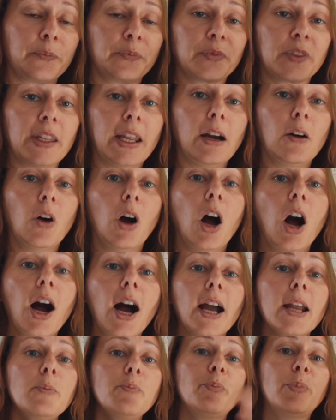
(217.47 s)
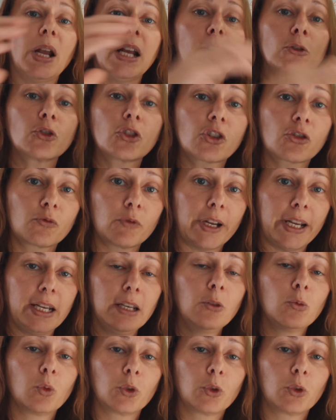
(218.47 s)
Now, a high bounce rate,